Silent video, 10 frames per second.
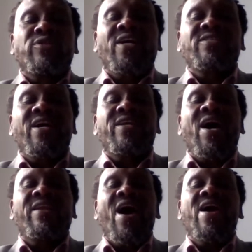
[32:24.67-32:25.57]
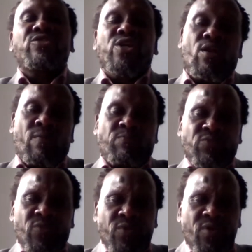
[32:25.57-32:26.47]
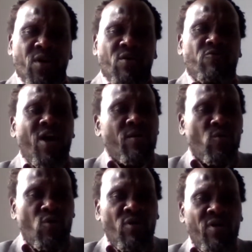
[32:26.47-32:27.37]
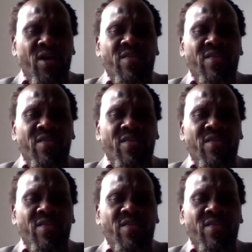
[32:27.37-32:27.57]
protected under IHL. Furthermore,